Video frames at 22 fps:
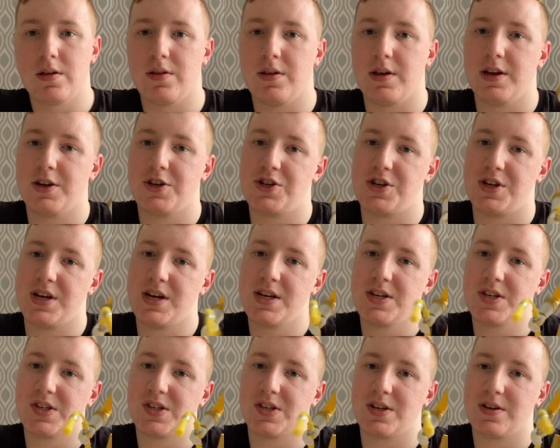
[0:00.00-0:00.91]
There she
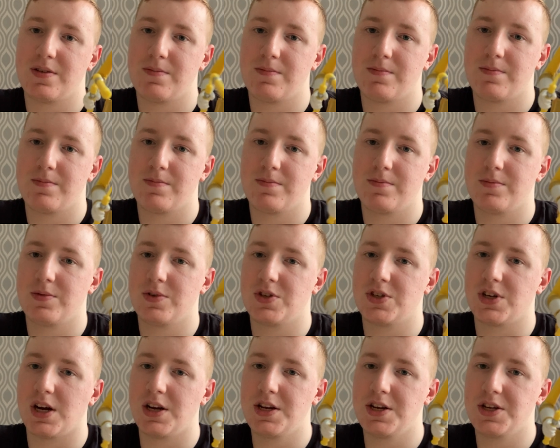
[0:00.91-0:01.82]
is,
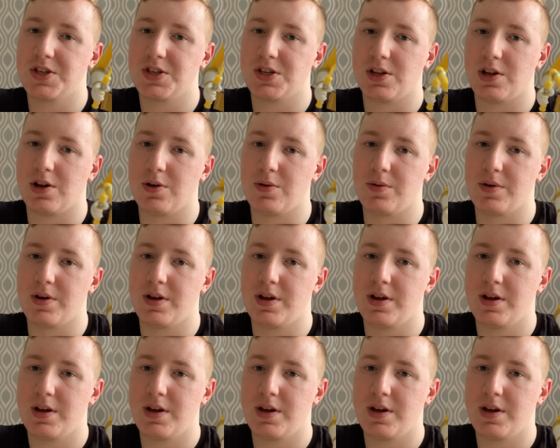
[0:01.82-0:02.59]
Tanya Sloan.